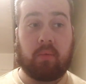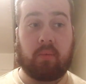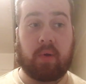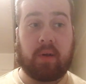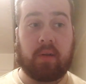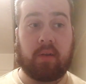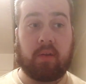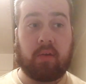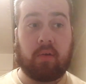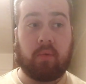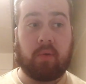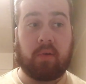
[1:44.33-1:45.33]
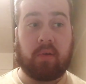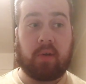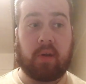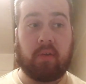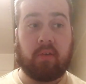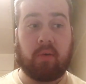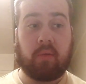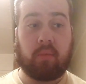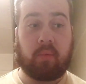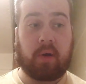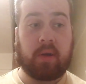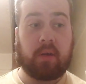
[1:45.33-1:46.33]
went to one of the play shops
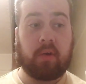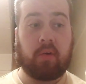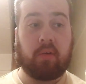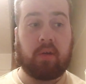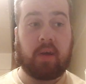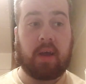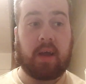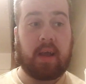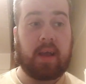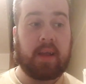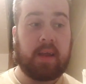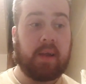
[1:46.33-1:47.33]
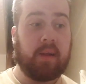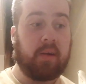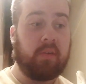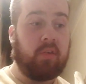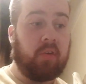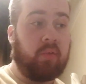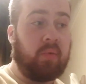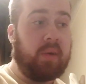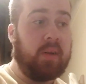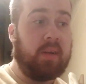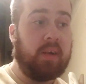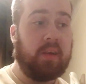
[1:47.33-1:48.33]
where I got a nice
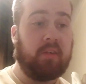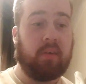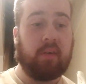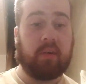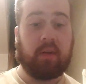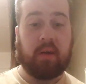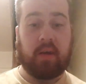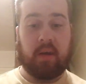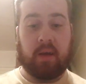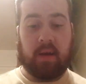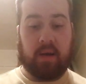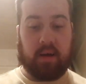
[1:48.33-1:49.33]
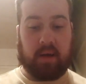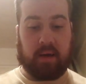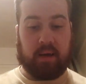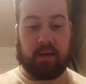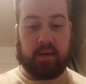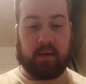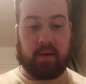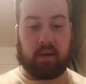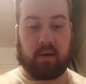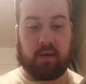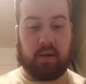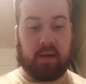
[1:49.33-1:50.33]
green t-shirt, and
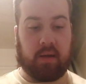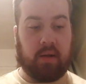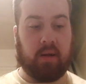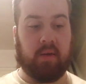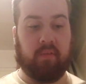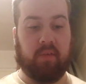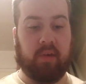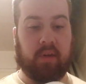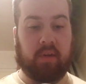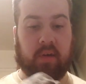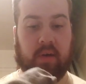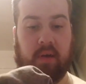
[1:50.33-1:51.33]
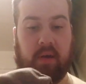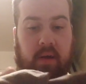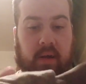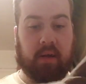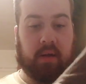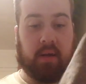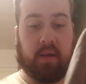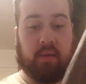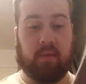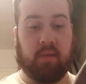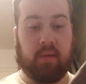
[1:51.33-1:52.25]
I love it. It is